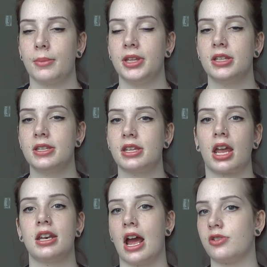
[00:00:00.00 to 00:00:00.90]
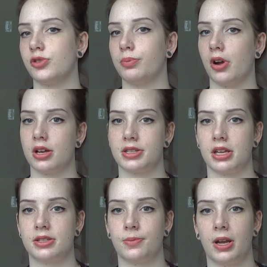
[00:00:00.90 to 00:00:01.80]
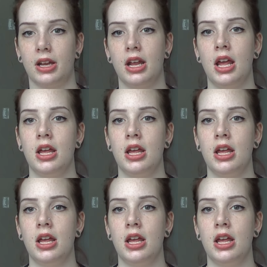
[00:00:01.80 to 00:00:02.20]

I mean, this is like a natural process, right?